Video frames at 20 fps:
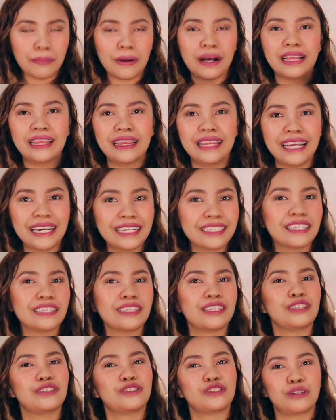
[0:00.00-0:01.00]
linked in the
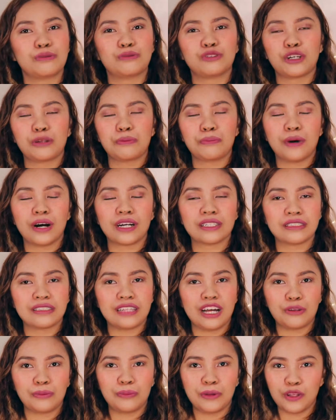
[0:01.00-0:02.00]
description box
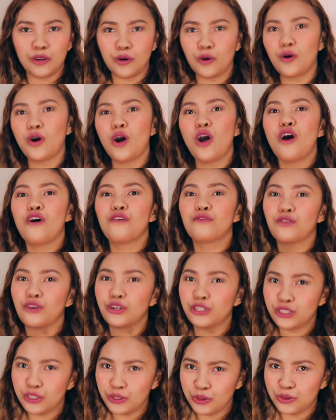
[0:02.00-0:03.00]
down below for
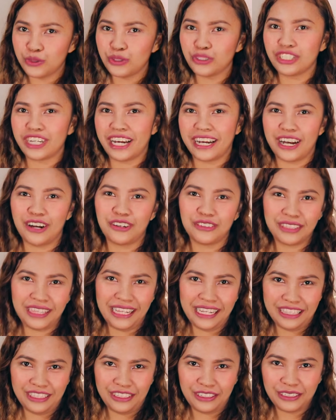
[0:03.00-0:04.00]
you to check out
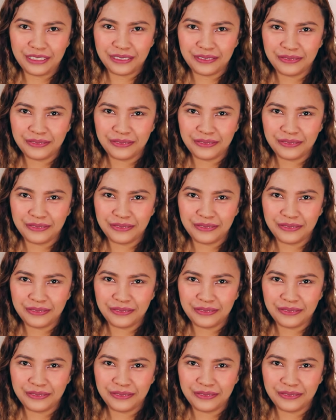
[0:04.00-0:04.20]
later.